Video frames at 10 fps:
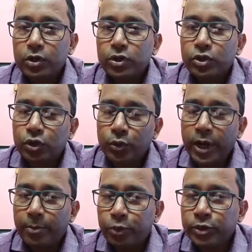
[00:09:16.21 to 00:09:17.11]
So today
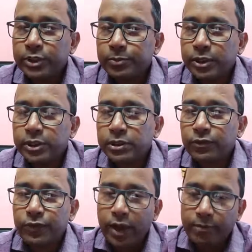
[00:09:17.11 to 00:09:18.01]
up to this much,
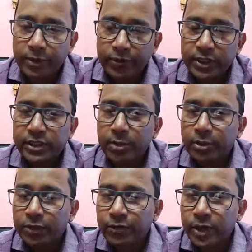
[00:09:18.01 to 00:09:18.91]
we have revised
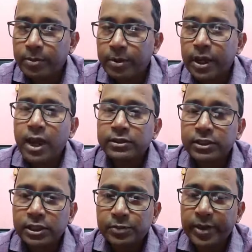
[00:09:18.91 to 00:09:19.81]
chapter 5. As
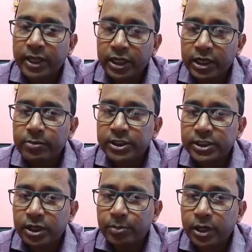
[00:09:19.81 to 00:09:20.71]
this is practical
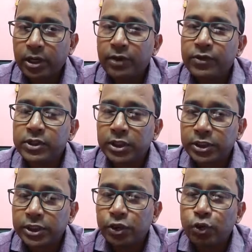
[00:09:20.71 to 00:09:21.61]
based chapter, I will
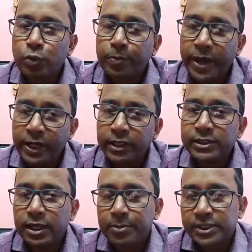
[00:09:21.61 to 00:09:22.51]
suggest you to
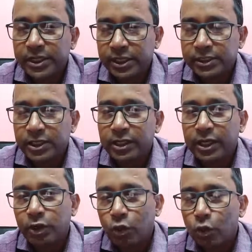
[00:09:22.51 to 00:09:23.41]
practice MS Excel
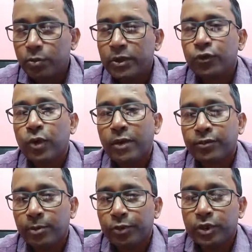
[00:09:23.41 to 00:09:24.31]
in home if you
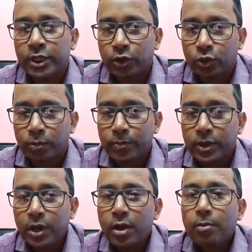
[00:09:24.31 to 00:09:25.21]
have computer in home.
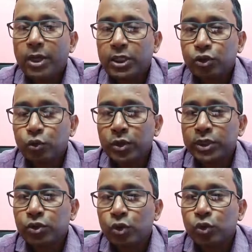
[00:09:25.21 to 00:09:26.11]
But the
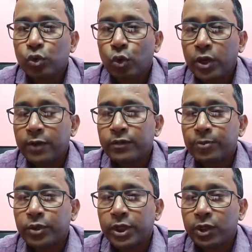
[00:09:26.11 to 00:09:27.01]
students, those who don't have
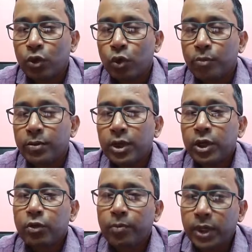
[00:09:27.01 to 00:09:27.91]
computer in home,
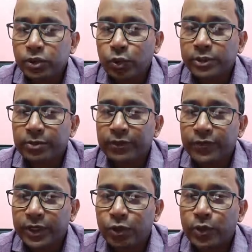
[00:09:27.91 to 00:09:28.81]
you must watch my
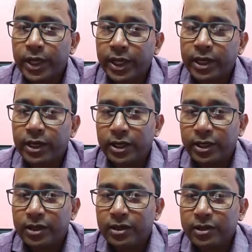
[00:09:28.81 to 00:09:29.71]
video again and
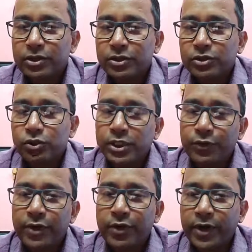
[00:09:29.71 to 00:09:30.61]
again. So see
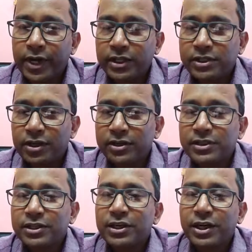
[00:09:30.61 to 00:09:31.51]
you in our next
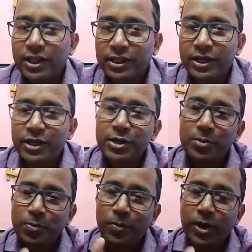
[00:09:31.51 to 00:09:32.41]
class. Till then,
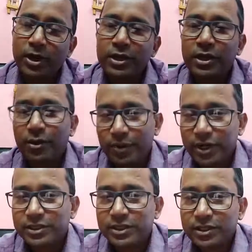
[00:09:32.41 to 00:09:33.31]
bye. Have a
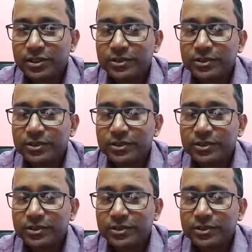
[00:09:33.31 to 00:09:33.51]
nice day.